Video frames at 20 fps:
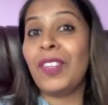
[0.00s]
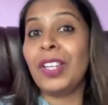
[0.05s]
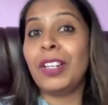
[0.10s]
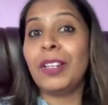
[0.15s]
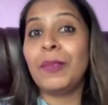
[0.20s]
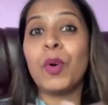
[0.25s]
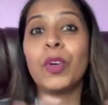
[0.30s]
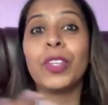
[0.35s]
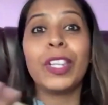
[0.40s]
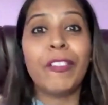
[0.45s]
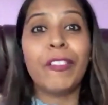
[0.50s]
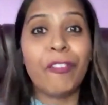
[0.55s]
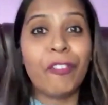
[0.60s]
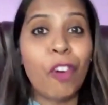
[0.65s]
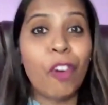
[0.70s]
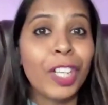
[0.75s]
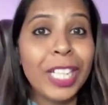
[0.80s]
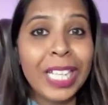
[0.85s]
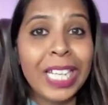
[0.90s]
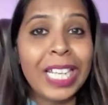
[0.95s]
learned more than
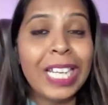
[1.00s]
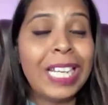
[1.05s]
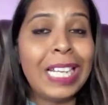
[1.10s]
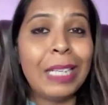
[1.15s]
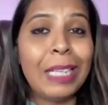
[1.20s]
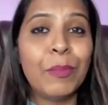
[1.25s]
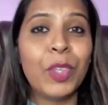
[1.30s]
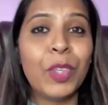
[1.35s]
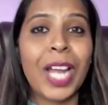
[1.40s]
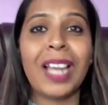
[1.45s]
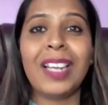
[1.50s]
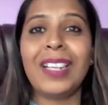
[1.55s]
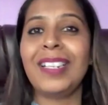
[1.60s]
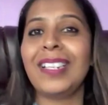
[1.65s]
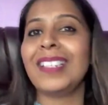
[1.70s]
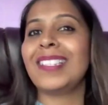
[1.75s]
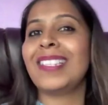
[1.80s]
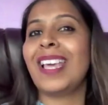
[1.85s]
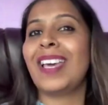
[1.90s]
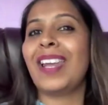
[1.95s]
40 healing modalities.